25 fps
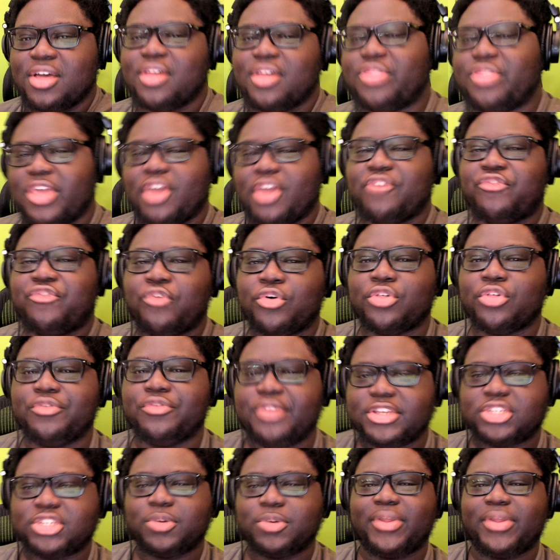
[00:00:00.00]
Therefore, the
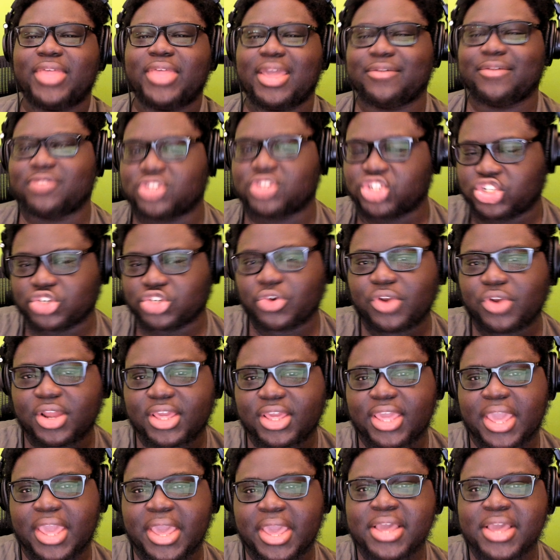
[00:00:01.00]
reason why they haven't shown it
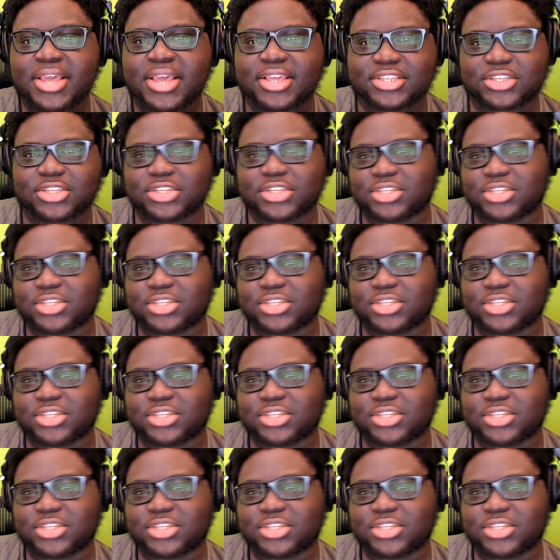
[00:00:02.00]
yet is because